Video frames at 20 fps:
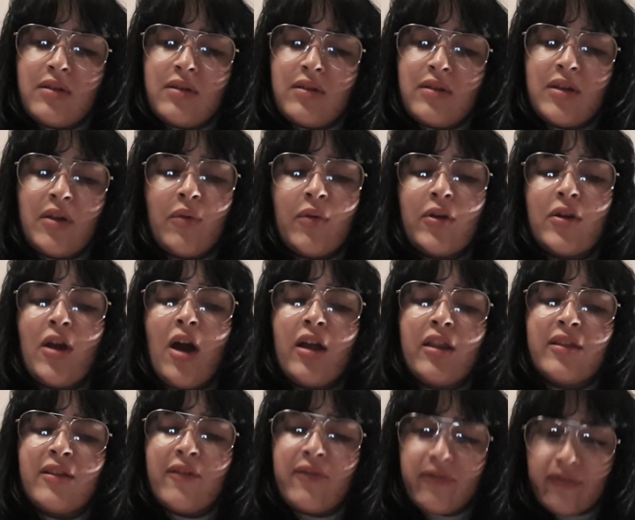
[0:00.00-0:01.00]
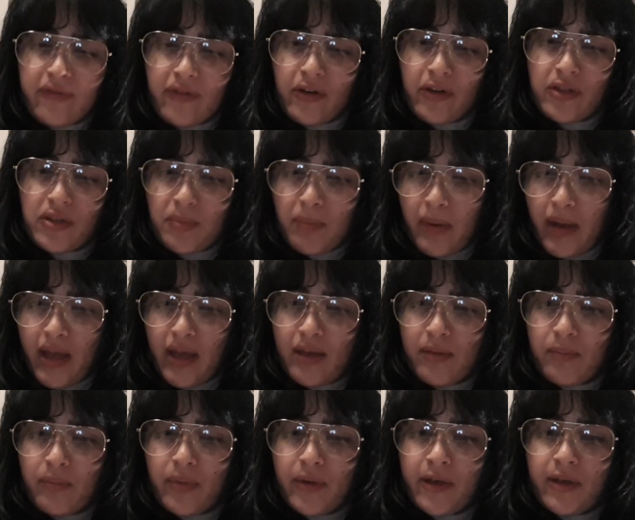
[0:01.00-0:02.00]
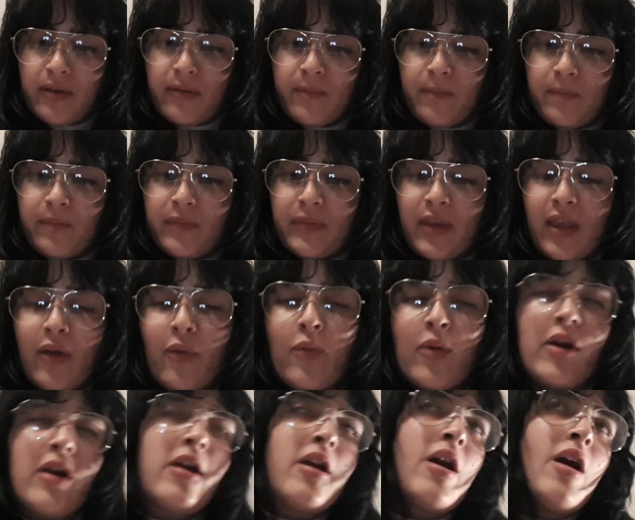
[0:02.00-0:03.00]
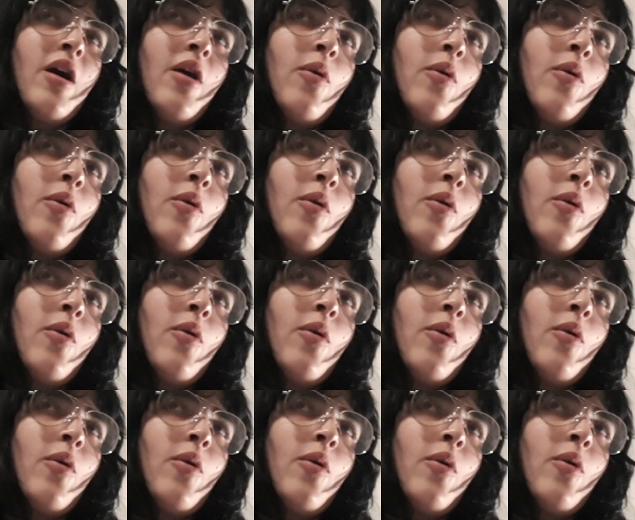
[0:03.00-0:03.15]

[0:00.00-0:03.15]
they were not the first band, but they were